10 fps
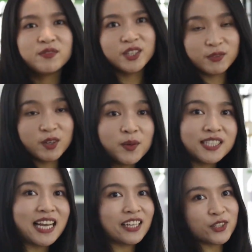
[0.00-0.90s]
the
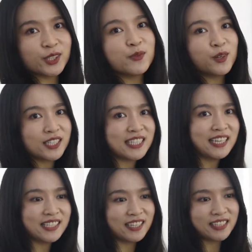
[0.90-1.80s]
robot actually works
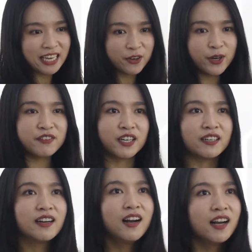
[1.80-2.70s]
as an engraver.